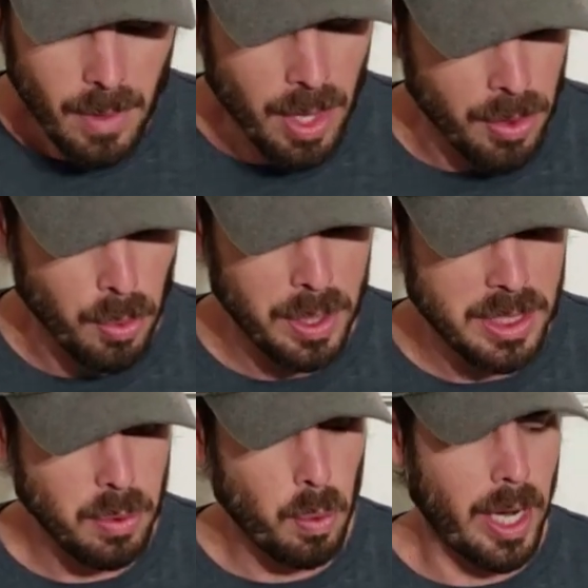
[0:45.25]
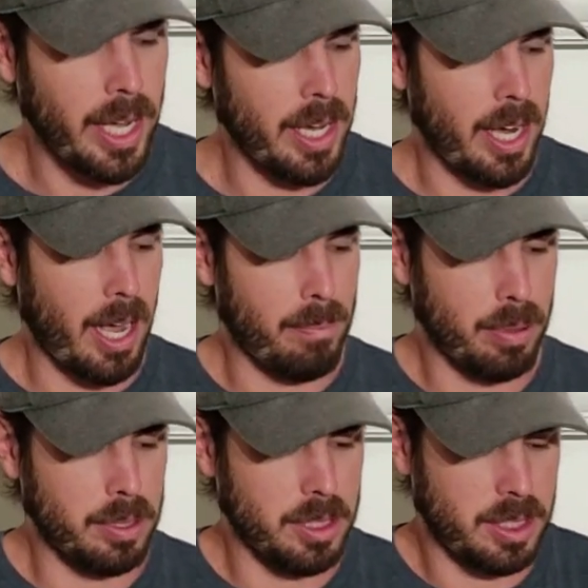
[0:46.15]
reason why I
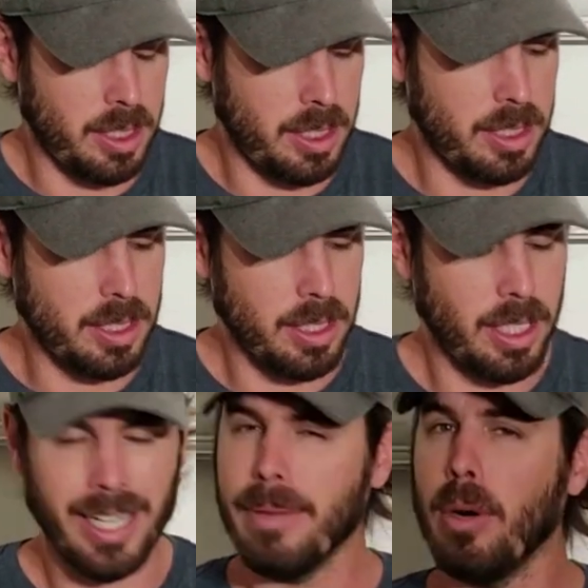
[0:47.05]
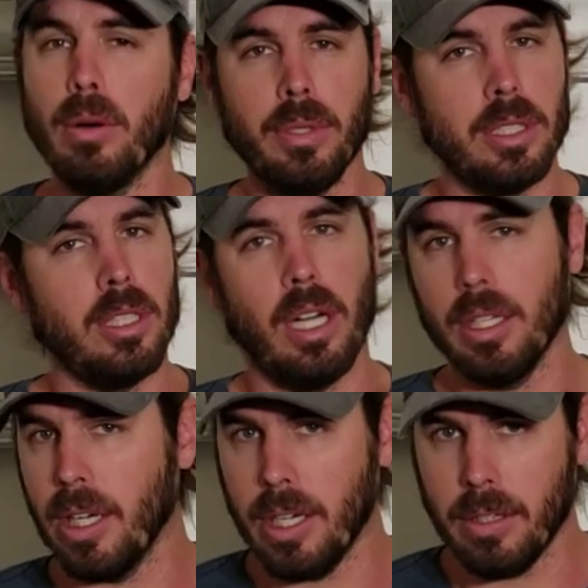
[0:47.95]
purchased these, and I'm always on
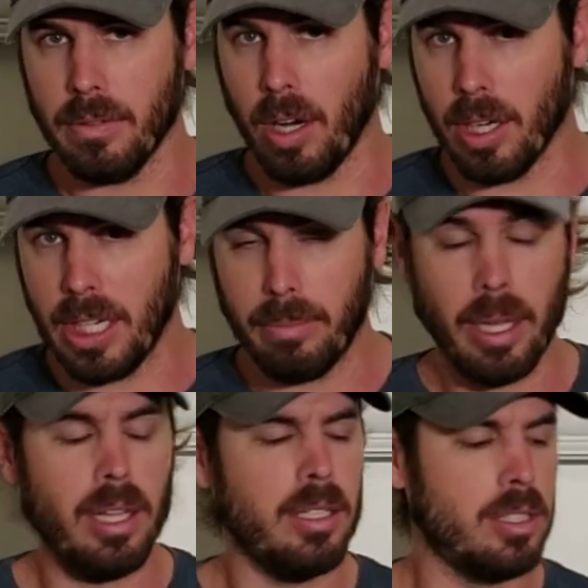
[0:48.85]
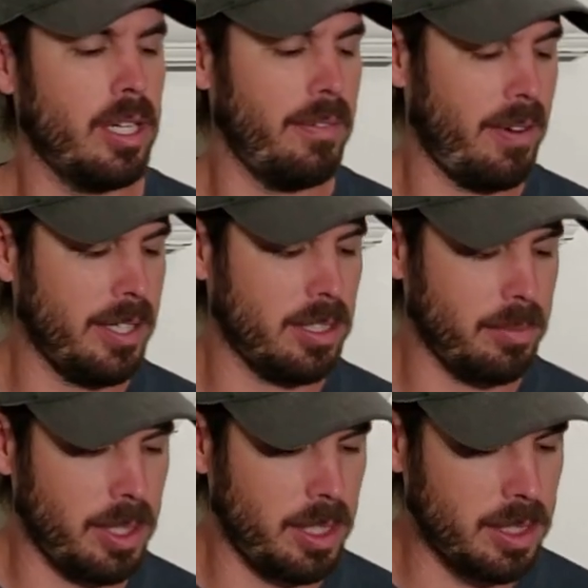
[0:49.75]
the hunt on eBay to try to find some
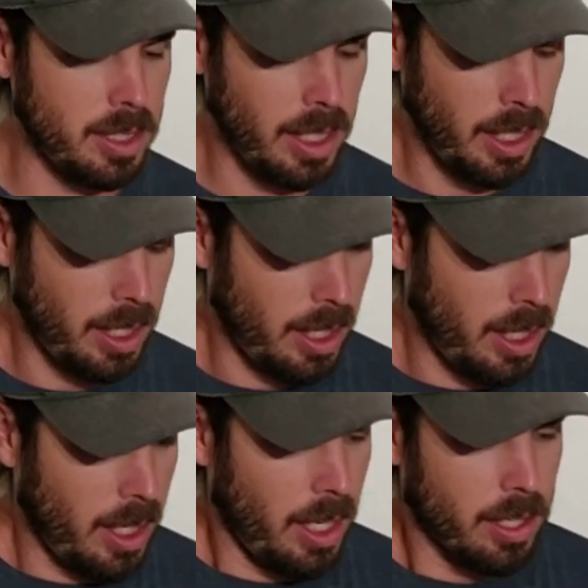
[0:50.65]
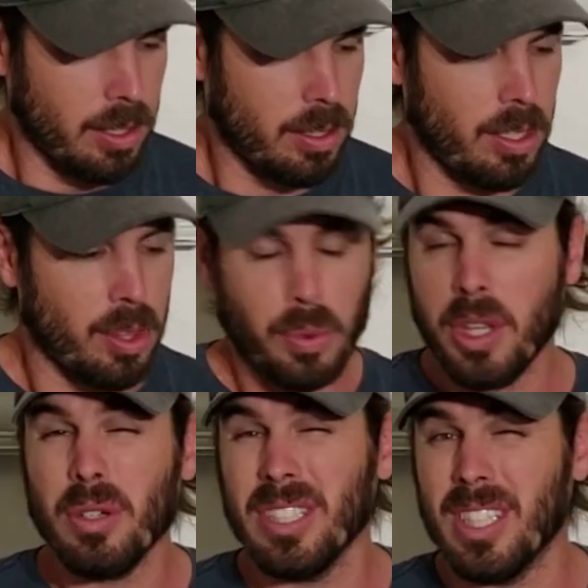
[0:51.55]
of these, the
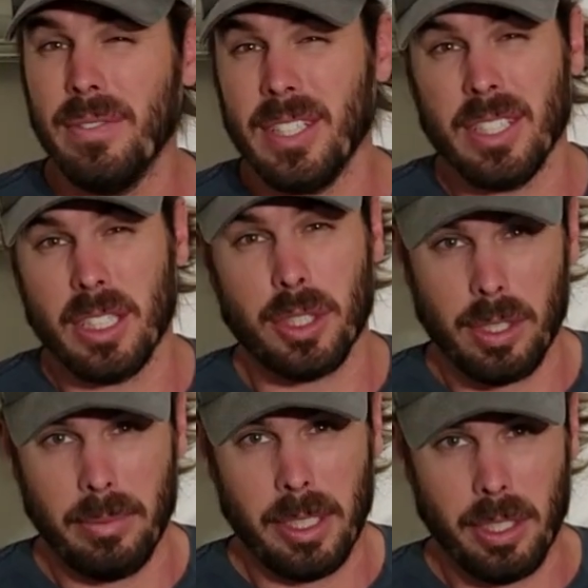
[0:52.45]
337 is extremely